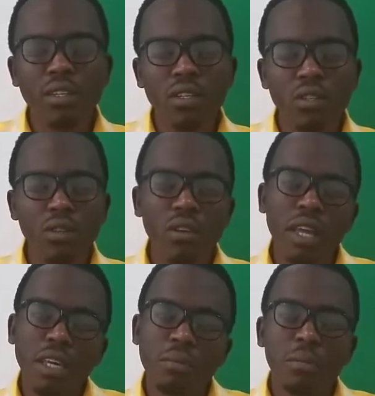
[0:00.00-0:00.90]
So
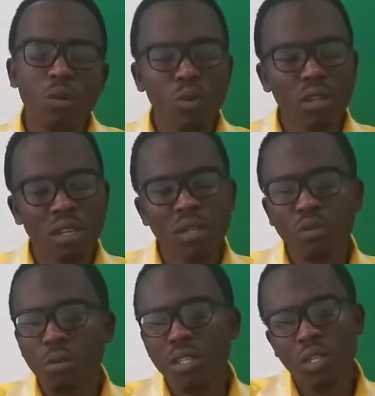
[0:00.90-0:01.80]
people will tend to
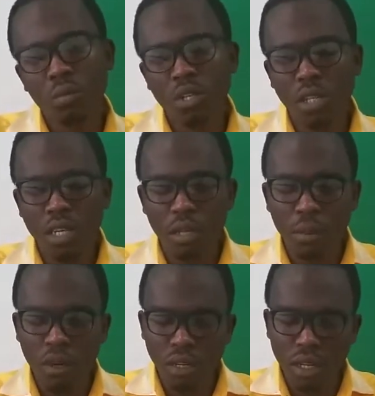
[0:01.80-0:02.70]
be suspicious
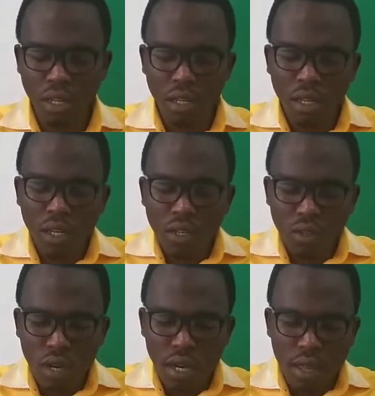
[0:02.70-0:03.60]
about it.
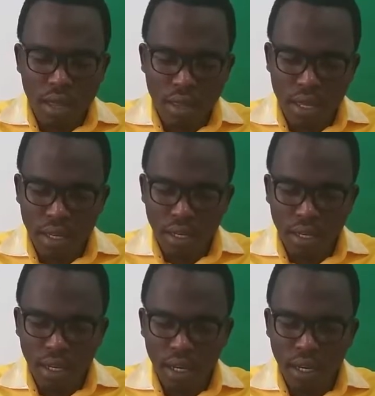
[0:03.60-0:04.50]
So another
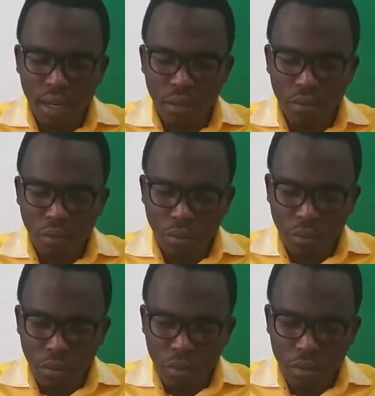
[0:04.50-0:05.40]
thing
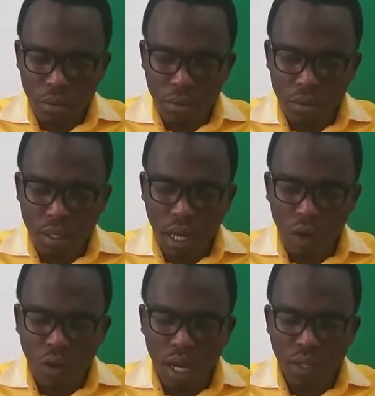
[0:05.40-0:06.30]
I
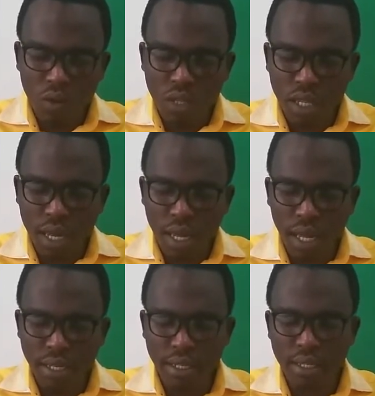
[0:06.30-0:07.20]
would like to say
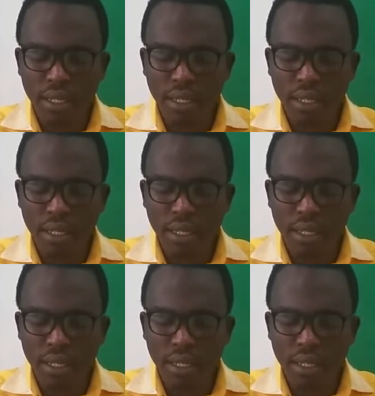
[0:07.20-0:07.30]
that